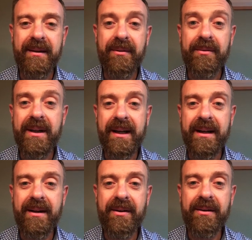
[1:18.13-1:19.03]
you really
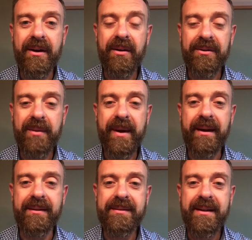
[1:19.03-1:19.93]
can learn a lot
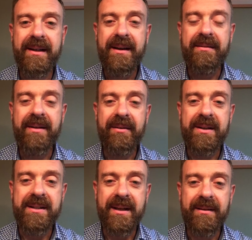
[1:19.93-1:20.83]
about
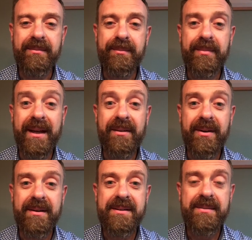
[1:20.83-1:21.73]
various
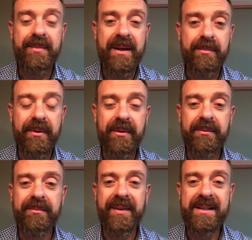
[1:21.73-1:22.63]
areas,
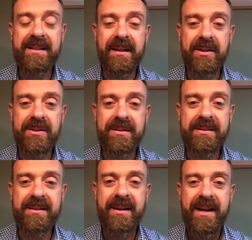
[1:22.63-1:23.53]
people,
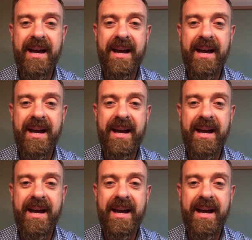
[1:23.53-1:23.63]
destinations,